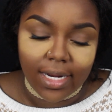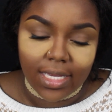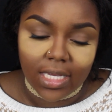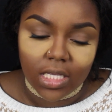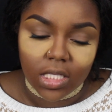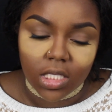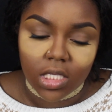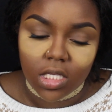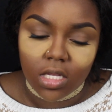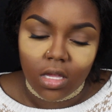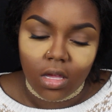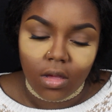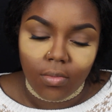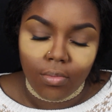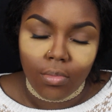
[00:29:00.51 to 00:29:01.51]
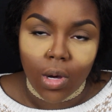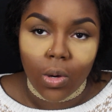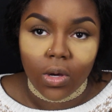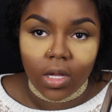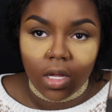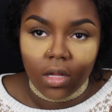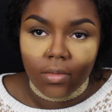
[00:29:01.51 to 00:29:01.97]
Radiance
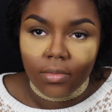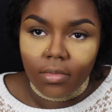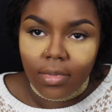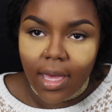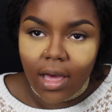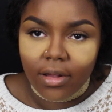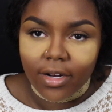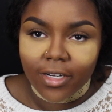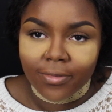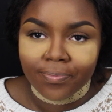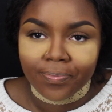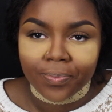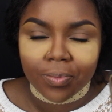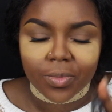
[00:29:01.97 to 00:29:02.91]
Mocha powder.